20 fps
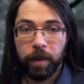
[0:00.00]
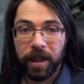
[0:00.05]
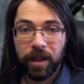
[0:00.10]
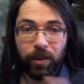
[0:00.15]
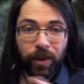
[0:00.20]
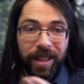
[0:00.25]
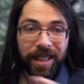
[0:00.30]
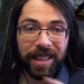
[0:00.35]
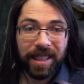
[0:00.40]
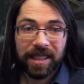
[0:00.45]

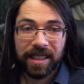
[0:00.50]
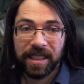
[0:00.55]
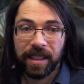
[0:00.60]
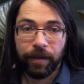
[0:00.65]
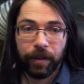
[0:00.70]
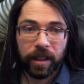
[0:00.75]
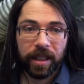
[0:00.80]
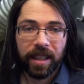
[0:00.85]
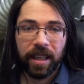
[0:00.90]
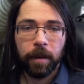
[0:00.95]
between these
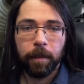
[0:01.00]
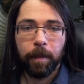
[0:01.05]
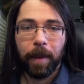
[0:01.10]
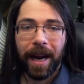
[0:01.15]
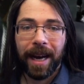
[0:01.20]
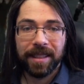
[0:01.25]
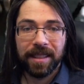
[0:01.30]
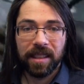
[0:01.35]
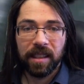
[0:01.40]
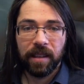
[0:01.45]
different gear
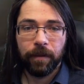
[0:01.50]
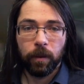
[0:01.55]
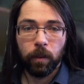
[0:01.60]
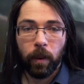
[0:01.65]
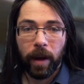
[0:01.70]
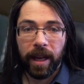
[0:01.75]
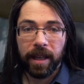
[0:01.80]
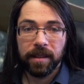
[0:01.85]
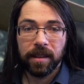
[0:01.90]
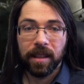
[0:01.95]
paths in different
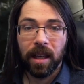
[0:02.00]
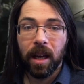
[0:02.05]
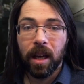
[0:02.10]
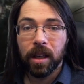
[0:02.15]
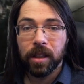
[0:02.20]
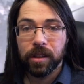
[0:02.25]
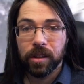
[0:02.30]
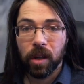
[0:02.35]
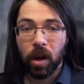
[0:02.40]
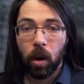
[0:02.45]
ways.
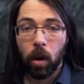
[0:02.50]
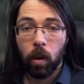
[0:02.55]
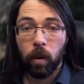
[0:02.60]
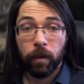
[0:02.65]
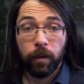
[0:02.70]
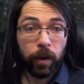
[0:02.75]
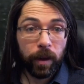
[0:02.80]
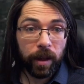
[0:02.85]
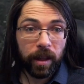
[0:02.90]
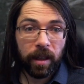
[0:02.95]
So
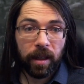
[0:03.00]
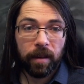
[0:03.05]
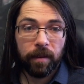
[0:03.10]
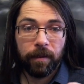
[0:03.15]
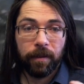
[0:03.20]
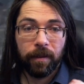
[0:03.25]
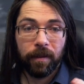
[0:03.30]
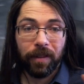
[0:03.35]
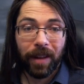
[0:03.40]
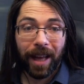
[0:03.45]
for the
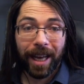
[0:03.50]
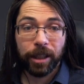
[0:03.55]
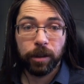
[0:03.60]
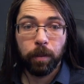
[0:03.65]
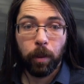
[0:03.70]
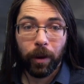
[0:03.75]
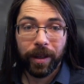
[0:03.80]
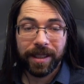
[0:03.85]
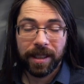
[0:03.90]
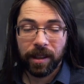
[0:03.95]

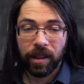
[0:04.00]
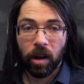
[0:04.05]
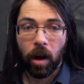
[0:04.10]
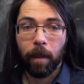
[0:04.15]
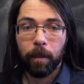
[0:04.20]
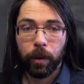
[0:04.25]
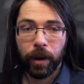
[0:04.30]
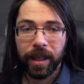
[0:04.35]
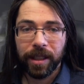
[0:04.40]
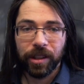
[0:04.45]
flashpoints and the
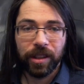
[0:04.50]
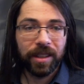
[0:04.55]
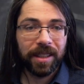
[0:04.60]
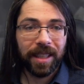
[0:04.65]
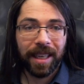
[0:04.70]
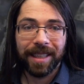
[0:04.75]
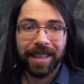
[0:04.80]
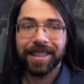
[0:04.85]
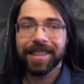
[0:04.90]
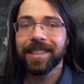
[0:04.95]
operations,
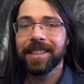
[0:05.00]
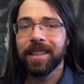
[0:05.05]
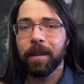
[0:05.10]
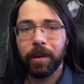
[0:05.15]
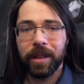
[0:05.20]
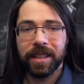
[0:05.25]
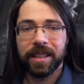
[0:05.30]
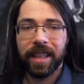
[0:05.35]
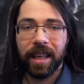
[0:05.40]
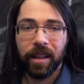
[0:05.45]
it's as simple
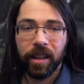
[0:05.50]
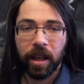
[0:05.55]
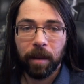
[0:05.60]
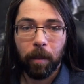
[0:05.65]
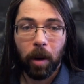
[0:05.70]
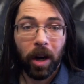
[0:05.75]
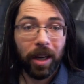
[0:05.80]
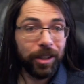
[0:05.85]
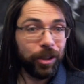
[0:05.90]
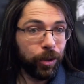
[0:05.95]
as killing a
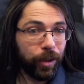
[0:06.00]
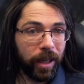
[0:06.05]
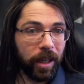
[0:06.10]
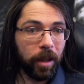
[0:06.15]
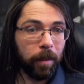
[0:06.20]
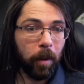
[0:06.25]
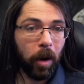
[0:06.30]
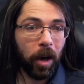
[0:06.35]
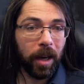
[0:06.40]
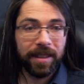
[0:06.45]
boss. You kill
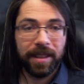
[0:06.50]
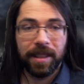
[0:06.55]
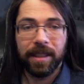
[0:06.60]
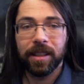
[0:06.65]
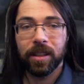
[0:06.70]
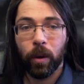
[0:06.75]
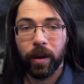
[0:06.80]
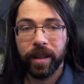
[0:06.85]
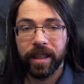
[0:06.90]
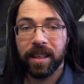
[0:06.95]
a boss, he's
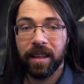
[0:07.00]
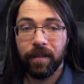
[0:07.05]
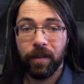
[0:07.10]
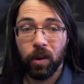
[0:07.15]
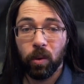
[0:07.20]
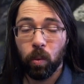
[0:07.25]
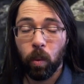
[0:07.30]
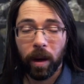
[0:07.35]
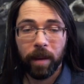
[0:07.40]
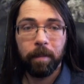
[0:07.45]
going to give
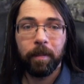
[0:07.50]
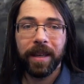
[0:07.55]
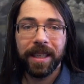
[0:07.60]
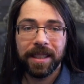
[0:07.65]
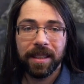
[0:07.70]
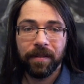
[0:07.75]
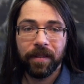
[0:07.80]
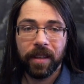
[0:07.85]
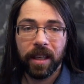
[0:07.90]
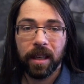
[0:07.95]
you one
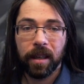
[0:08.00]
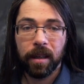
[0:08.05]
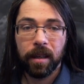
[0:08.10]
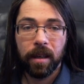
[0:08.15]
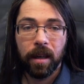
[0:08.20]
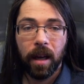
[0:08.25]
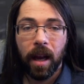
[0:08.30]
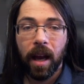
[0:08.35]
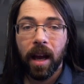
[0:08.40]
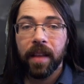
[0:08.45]
piece of gear
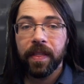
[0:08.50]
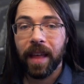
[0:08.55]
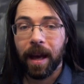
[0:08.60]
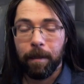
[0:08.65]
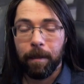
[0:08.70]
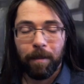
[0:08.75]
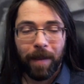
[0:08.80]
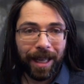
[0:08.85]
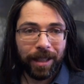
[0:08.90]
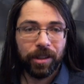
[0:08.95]

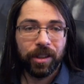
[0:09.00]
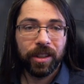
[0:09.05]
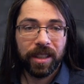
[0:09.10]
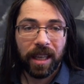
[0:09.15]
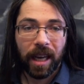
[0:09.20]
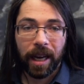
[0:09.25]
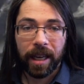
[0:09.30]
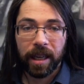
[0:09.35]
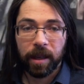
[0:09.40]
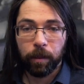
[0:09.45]
that matches
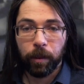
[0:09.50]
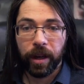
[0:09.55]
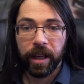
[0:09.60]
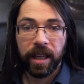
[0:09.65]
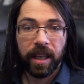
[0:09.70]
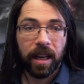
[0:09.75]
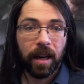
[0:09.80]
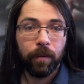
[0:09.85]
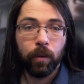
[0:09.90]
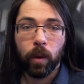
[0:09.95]
the item
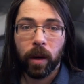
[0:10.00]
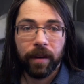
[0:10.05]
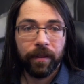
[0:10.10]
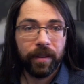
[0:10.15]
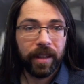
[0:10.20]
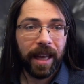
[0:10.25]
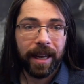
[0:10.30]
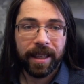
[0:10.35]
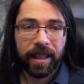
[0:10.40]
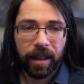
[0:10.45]
rating of whatever
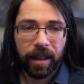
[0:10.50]
that